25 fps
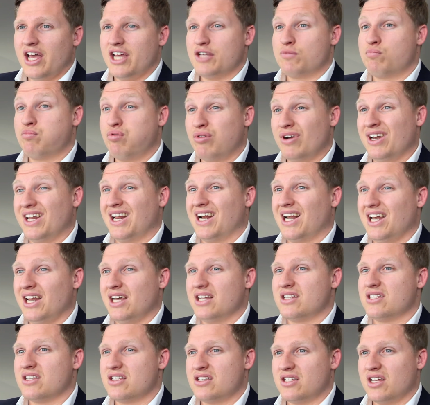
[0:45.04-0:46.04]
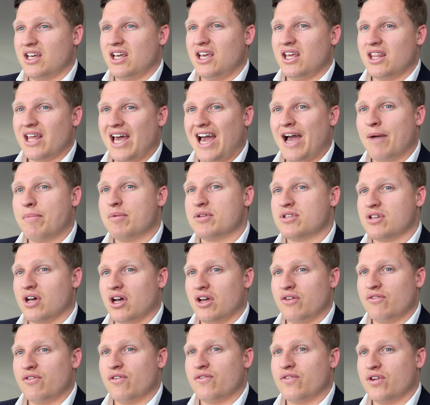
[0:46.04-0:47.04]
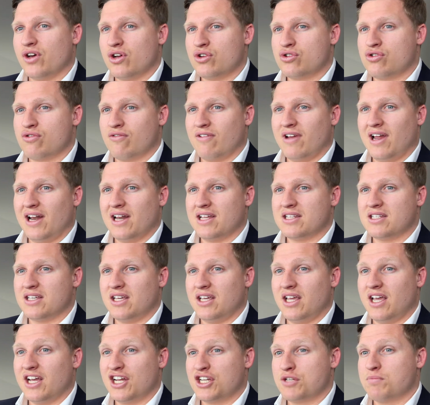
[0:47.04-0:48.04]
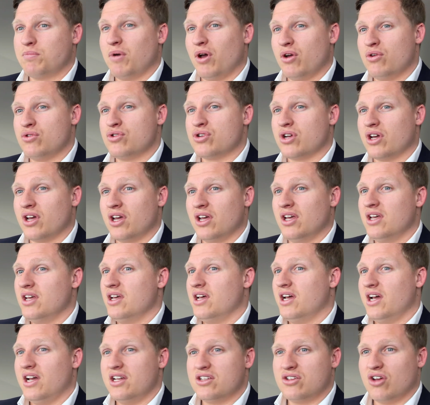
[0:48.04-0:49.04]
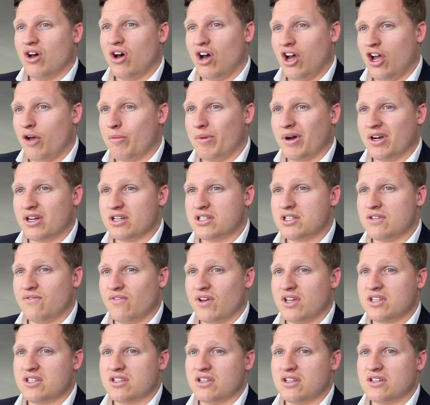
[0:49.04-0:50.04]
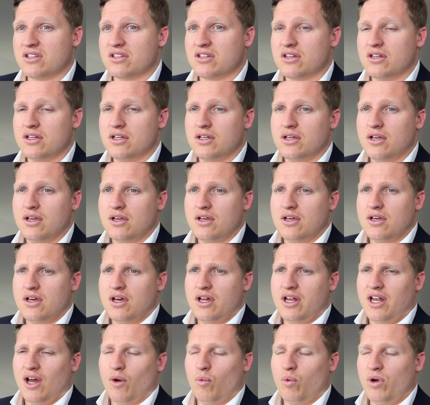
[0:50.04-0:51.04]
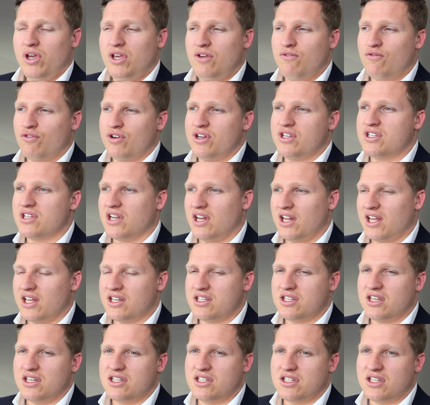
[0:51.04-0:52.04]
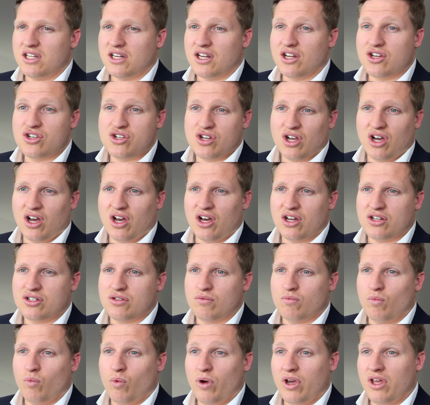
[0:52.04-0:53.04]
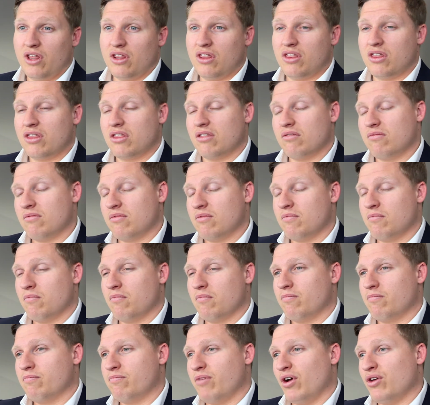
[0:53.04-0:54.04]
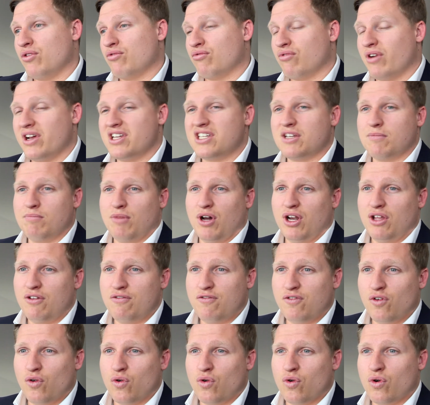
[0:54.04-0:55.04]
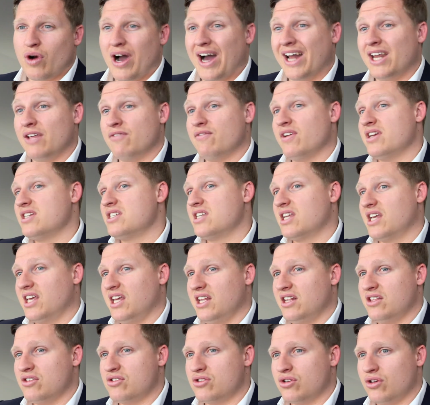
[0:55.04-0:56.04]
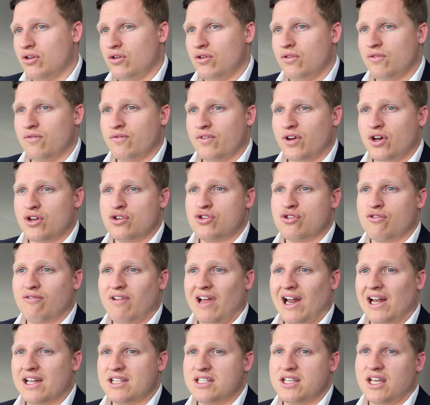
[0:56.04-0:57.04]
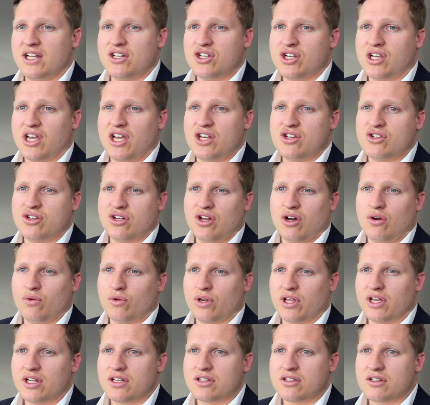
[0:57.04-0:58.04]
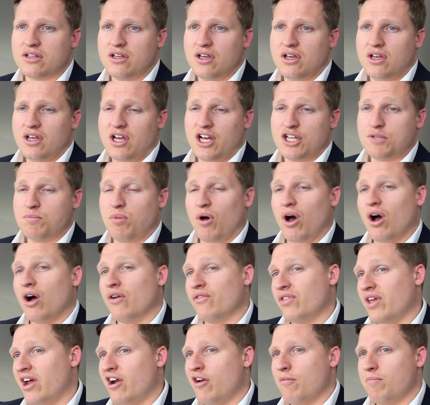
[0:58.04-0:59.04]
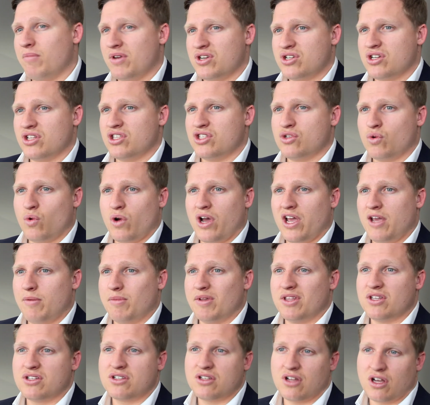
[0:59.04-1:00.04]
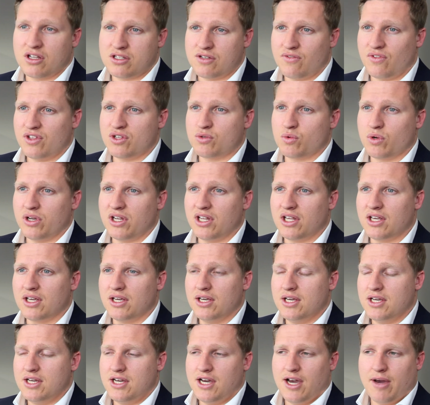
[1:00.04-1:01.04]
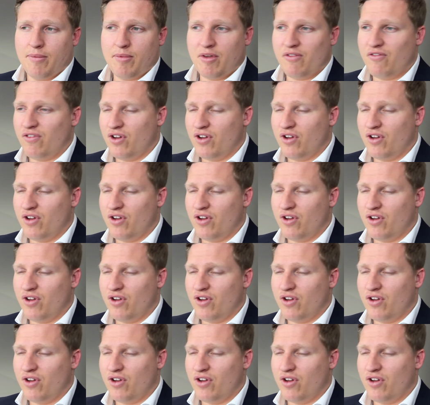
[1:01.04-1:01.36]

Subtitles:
it's pretty clear to see that appetite for virtual reality exposure is high amongst investors. Now, we've recently assisted at Shard with both raising money for and investing into virtual reality education holdings as part of their admission to AIM at the start of this week. They